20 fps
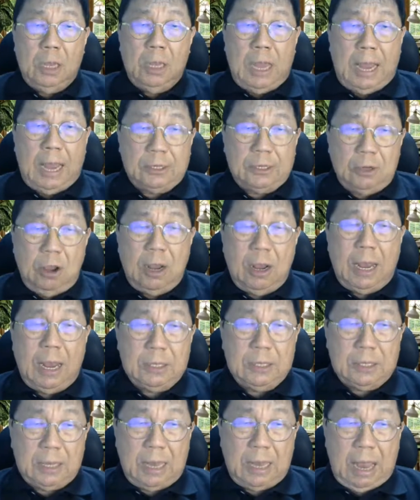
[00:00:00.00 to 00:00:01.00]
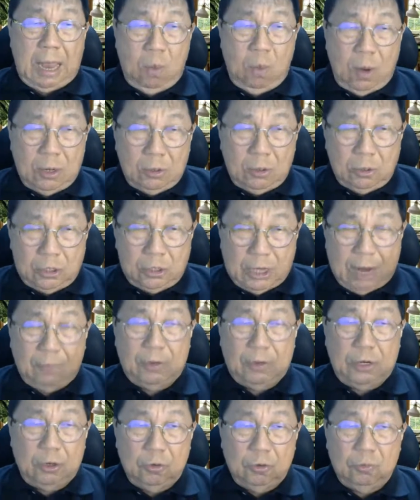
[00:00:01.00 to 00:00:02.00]
as long as I want to share
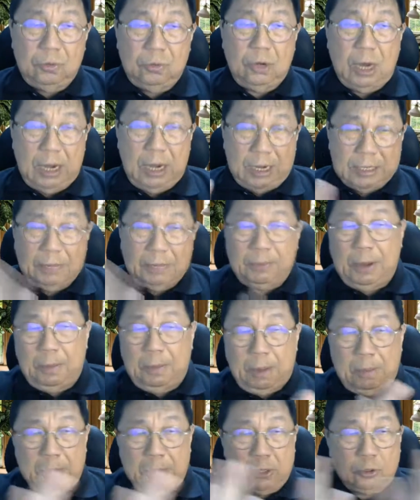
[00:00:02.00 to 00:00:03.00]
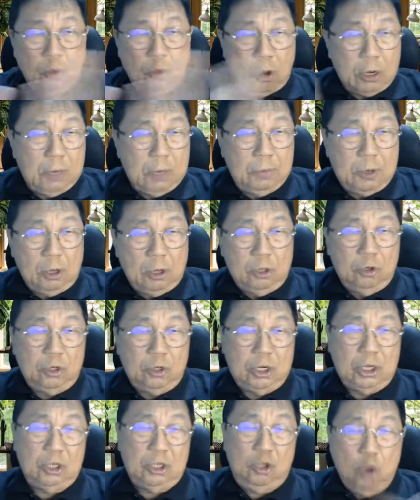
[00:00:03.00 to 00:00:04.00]
with you a little bit about my story, because you
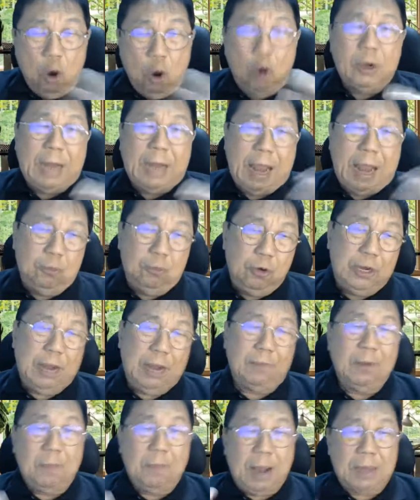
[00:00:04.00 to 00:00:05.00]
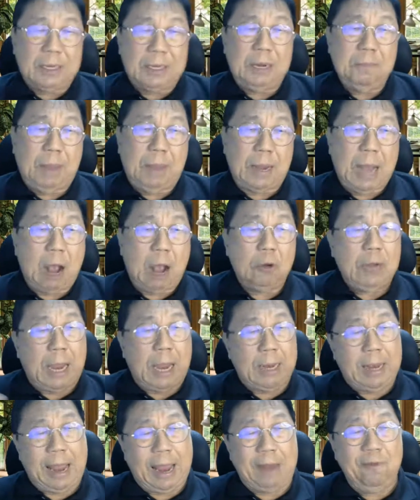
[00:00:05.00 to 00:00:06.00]
should know that I'm doing network marketing, but how did I
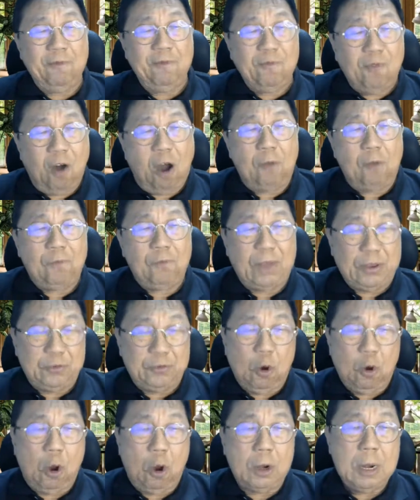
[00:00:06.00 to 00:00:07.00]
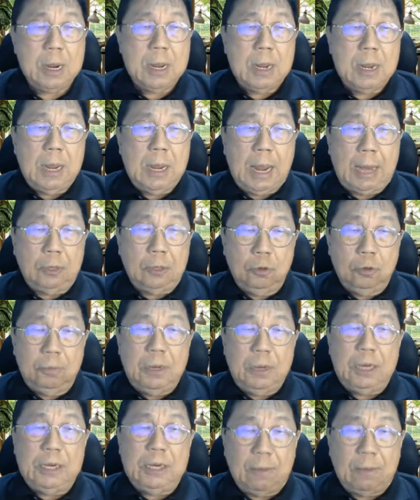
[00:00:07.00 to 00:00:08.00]
get involved and so on. And to
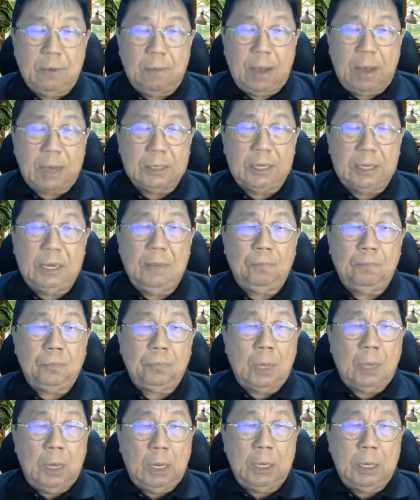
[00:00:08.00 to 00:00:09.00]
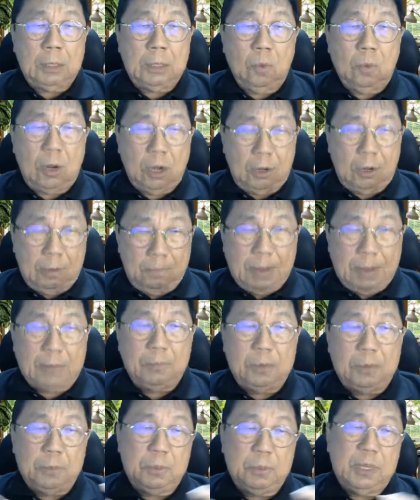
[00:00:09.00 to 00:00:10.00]
me, network marketing is one of the best
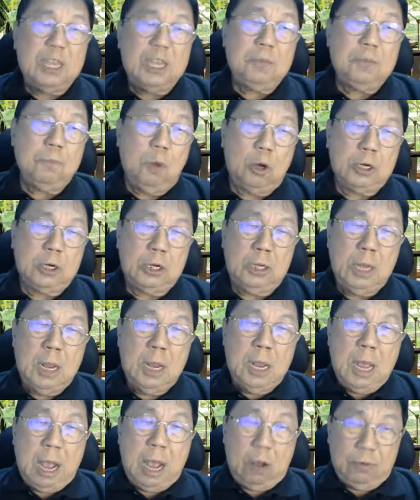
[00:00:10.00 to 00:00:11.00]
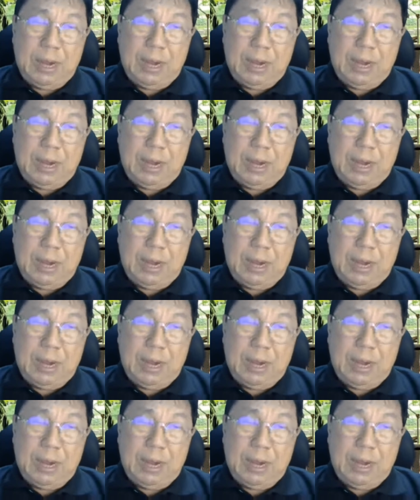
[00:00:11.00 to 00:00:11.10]
business model out